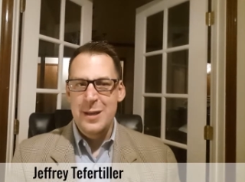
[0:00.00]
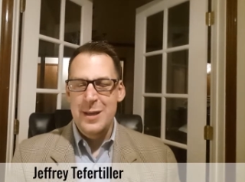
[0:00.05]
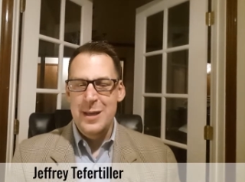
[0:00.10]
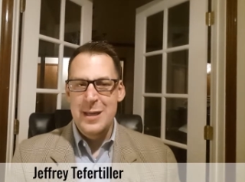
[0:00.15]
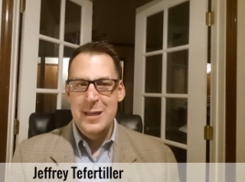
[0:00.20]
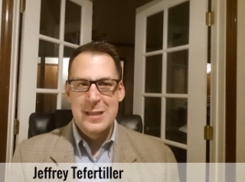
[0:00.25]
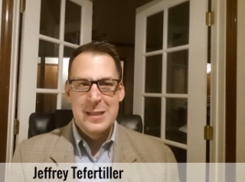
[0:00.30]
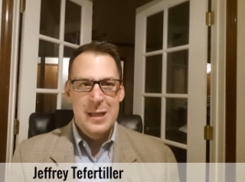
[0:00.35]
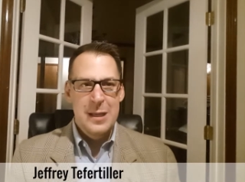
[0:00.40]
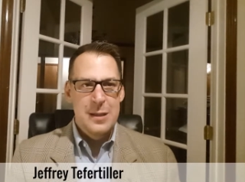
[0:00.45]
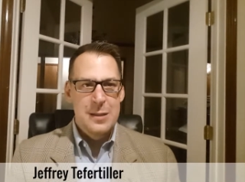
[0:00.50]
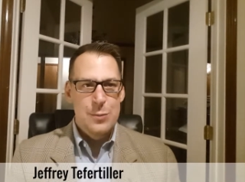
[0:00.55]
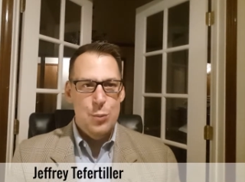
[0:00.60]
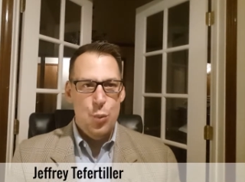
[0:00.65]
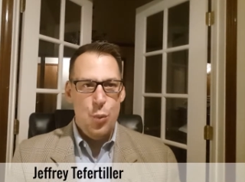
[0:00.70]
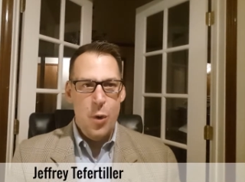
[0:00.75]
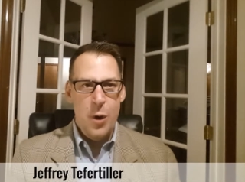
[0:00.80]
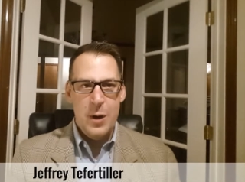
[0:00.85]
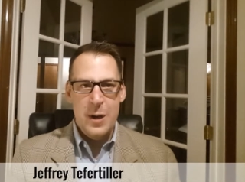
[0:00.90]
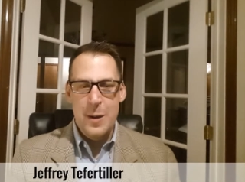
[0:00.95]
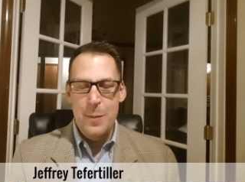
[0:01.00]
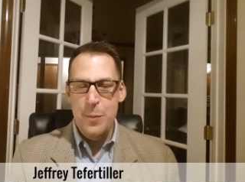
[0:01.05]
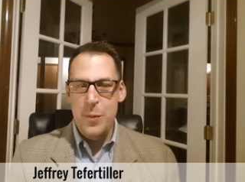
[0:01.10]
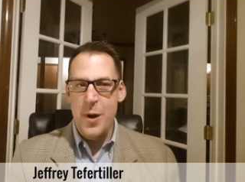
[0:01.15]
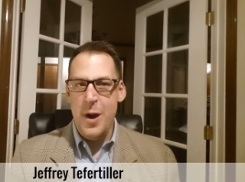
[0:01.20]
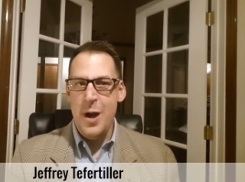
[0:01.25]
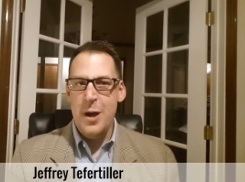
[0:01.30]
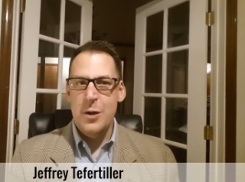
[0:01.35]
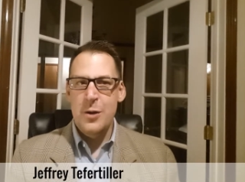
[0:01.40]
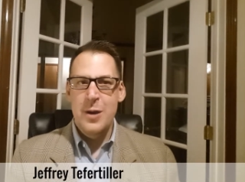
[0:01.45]
Is it work in
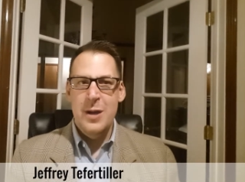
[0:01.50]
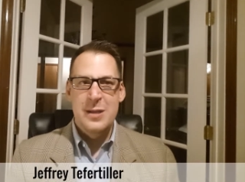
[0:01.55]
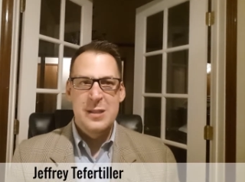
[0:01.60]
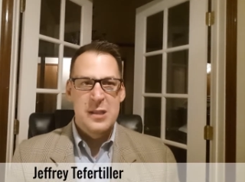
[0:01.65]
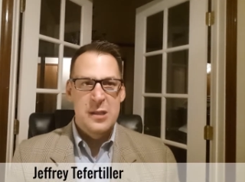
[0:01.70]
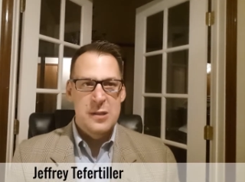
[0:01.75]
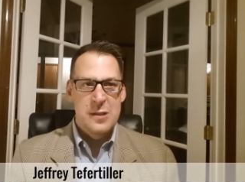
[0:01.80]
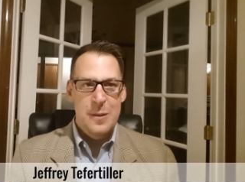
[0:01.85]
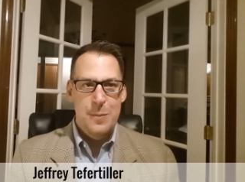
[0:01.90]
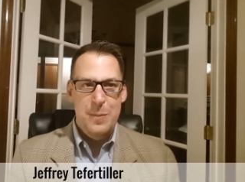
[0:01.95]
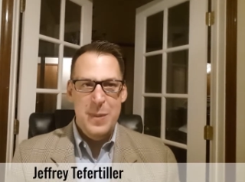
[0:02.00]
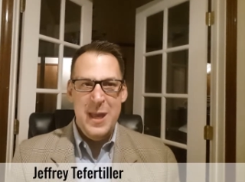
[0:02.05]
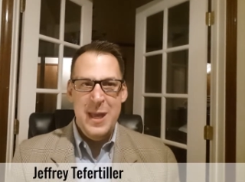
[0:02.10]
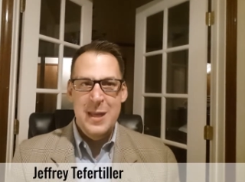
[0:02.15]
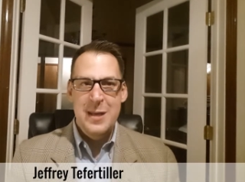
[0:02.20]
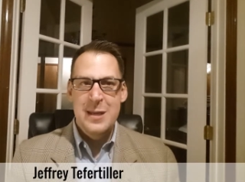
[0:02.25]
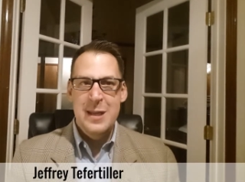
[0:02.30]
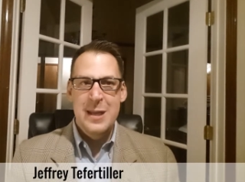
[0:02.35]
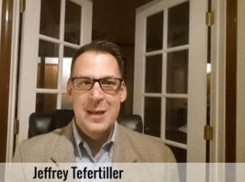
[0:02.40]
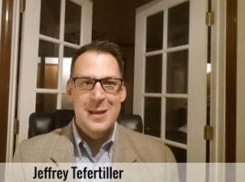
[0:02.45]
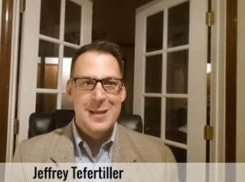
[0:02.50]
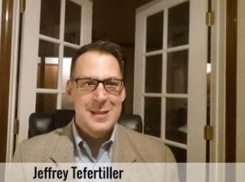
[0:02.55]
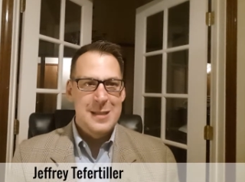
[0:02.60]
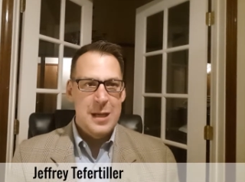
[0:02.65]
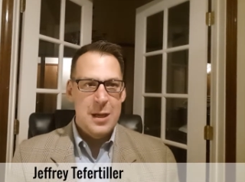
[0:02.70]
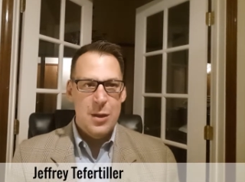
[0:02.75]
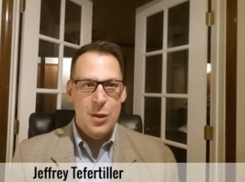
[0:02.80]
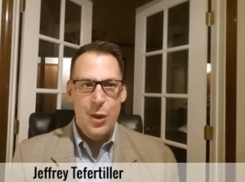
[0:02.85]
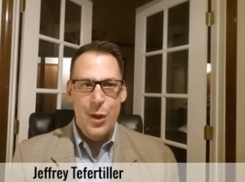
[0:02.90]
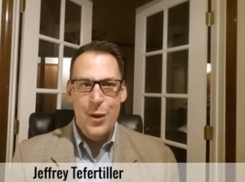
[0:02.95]
progress? Is it pending? Is
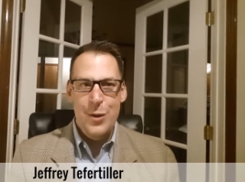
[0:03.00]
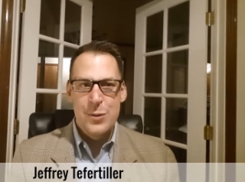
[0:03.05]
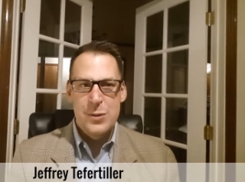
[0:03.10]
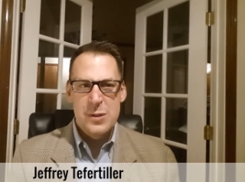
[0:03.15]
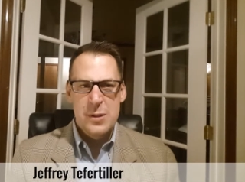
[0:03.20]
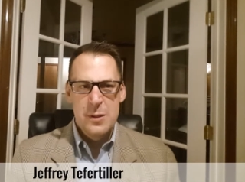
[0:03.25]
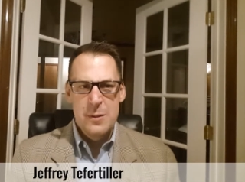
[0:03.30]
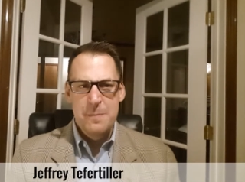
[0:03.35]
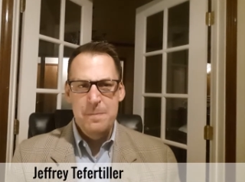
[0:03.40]
it closed?